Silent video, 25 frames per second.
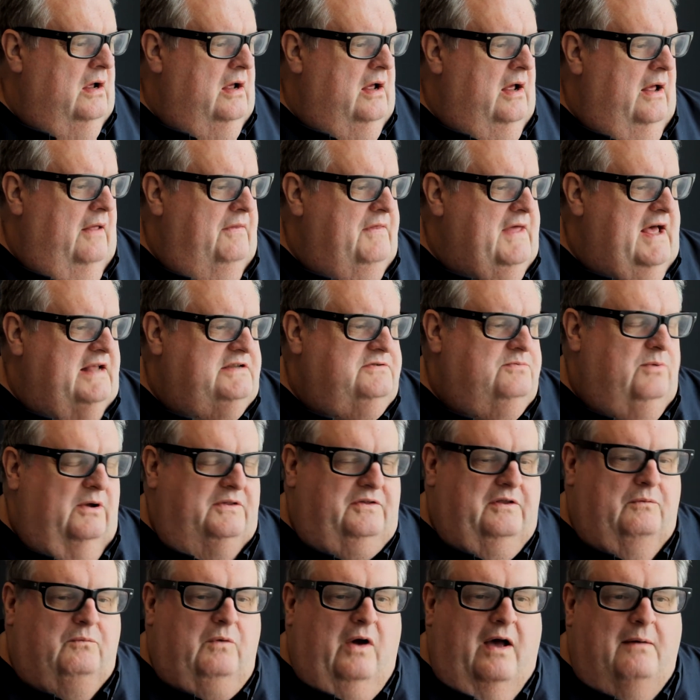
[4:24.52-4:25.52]
And that's
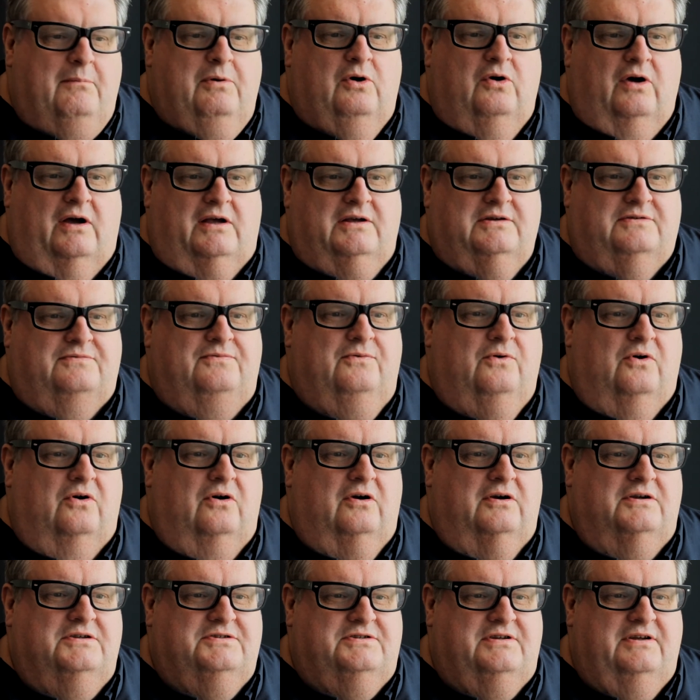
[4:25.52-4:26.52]
what the webhook is
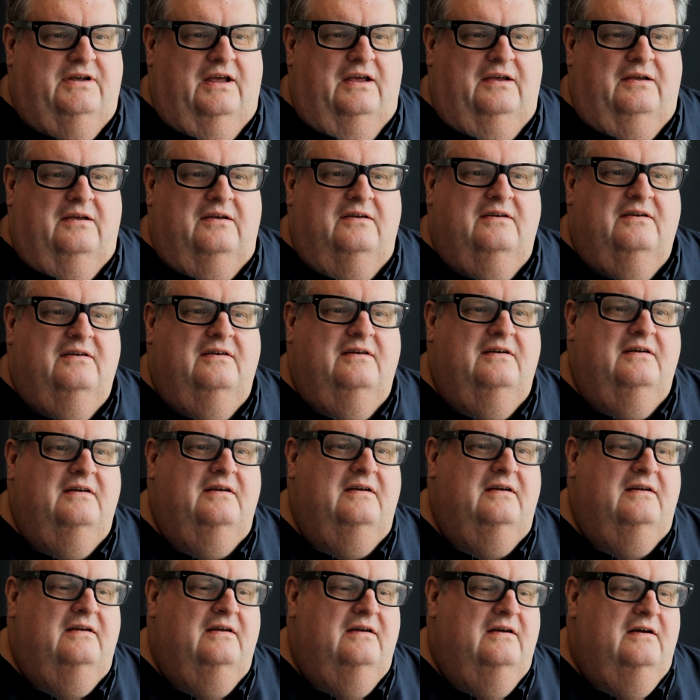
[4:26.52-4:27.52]
for, is a
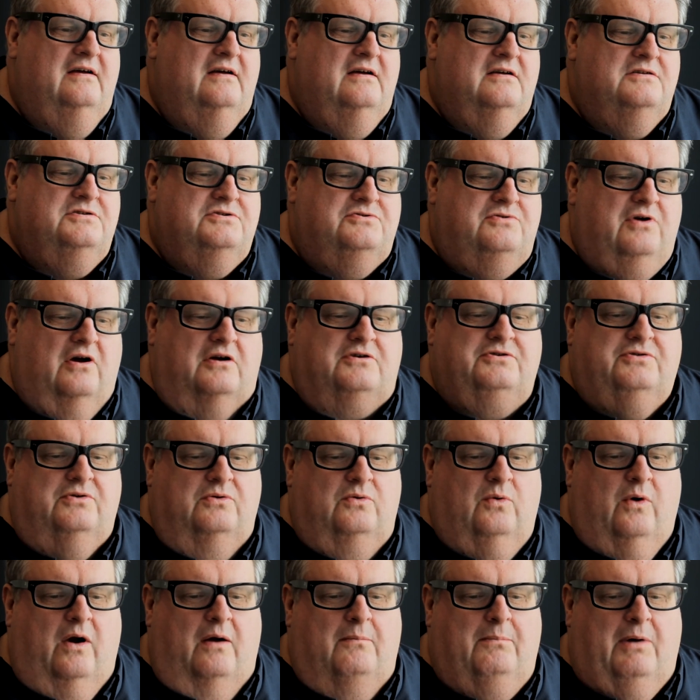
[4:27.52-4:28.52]
structure
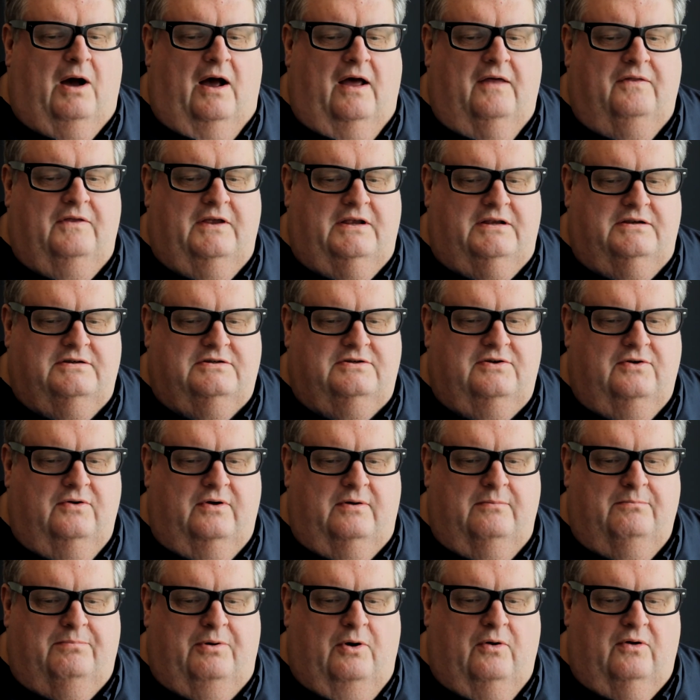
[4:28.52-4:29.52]
whereby these two
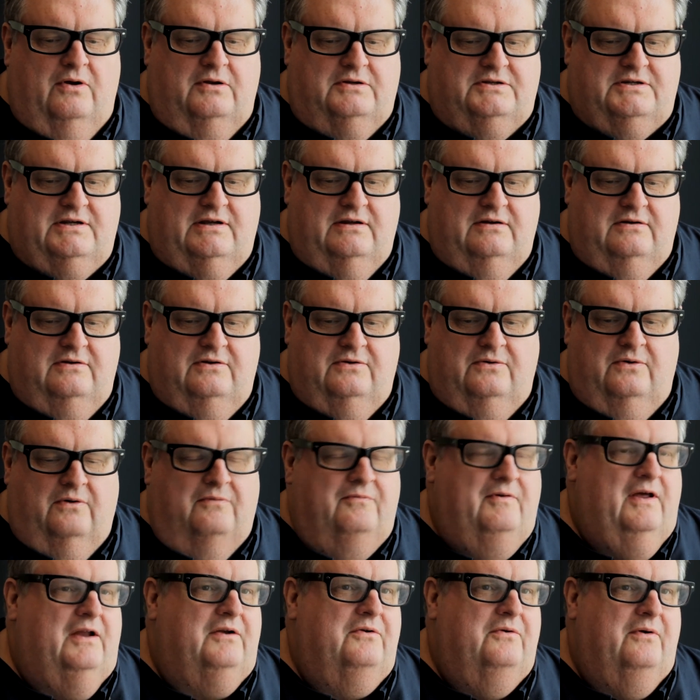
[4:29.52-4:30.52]
components can do
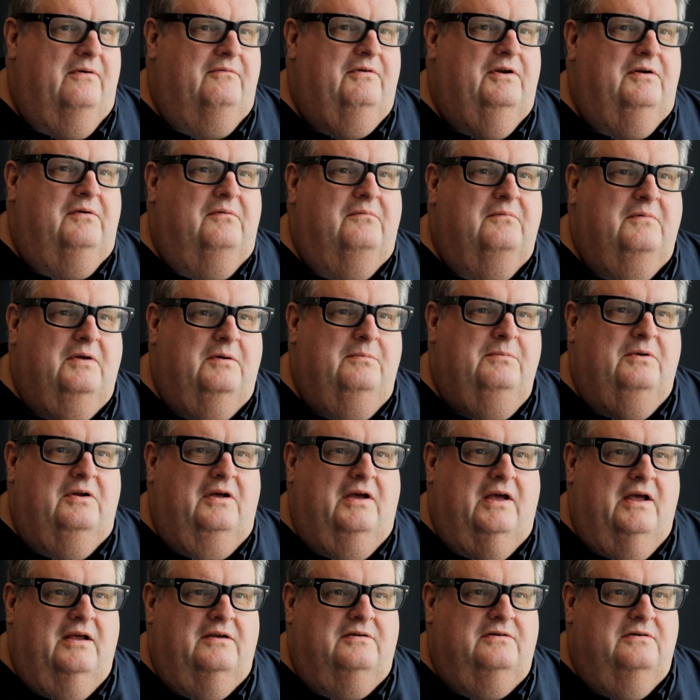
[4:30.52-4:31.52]
event-driven
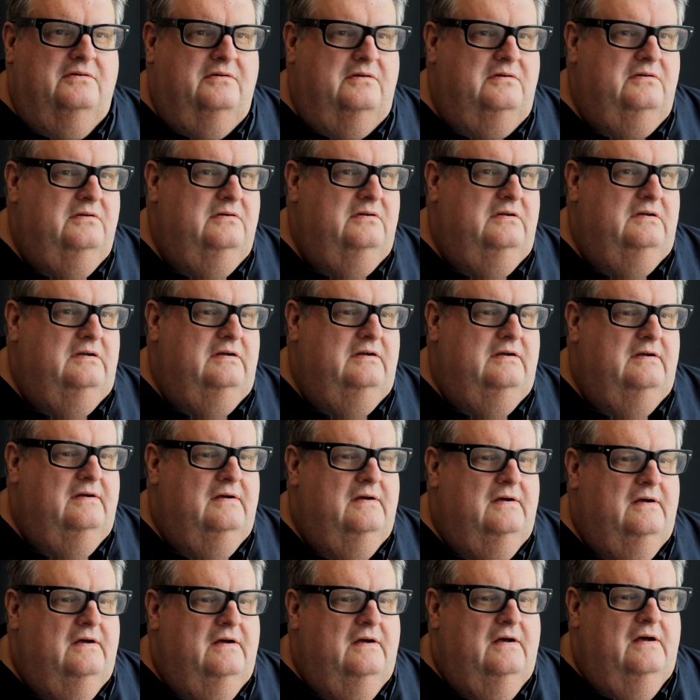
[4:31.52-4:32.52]
communications.
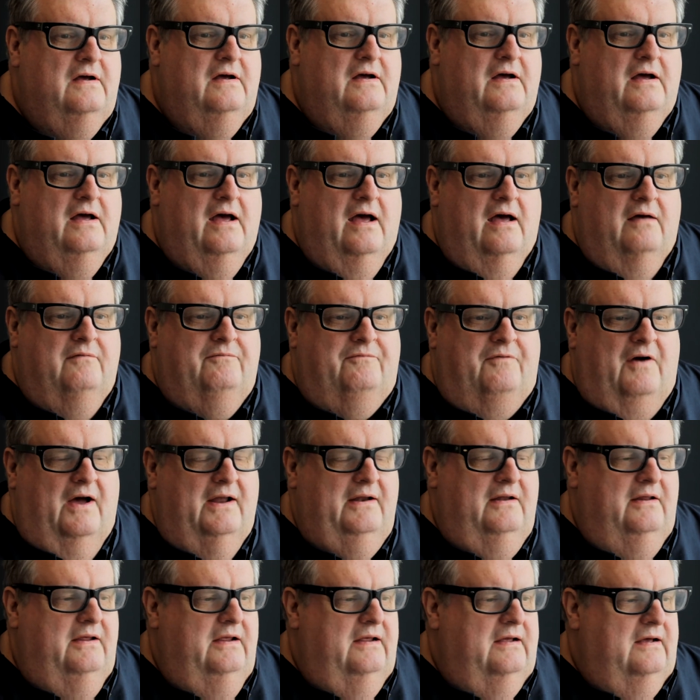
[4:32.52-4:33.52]
And
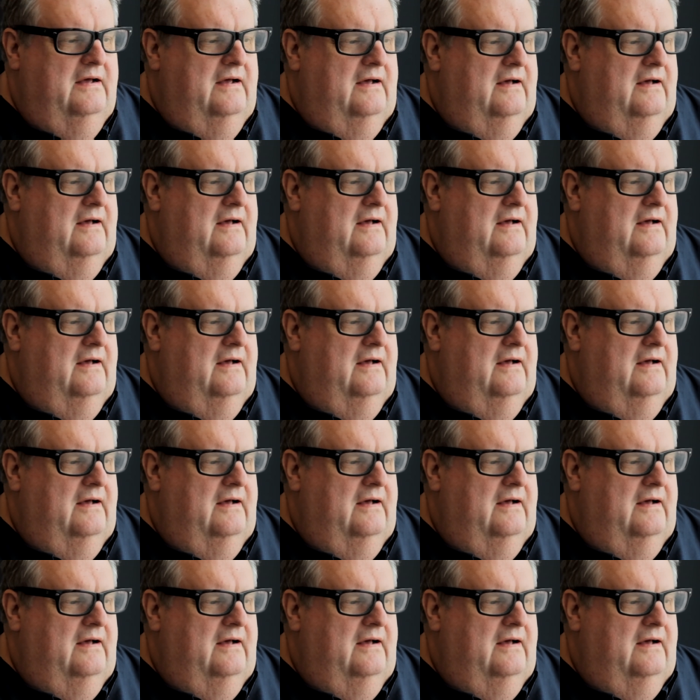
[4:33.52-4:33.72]
finally,